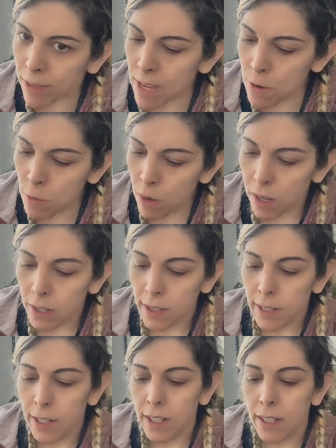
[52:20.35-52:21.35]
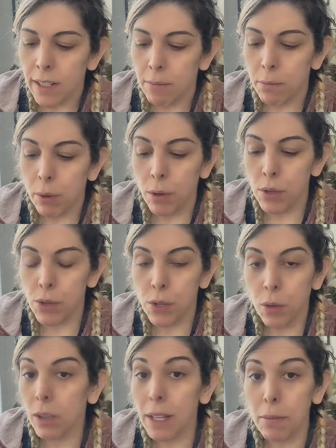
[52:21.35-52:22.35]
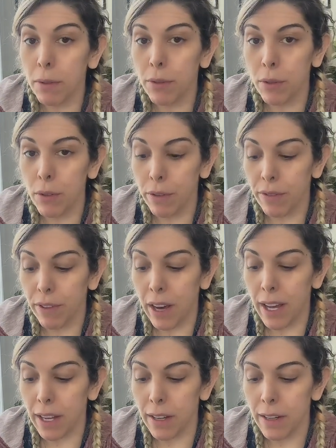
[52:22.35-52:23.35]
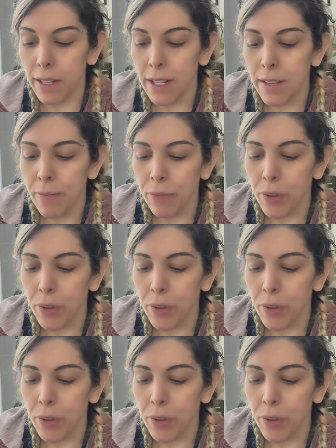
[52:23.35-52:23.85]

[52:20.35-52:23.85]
Matthew, born shortly before the fire.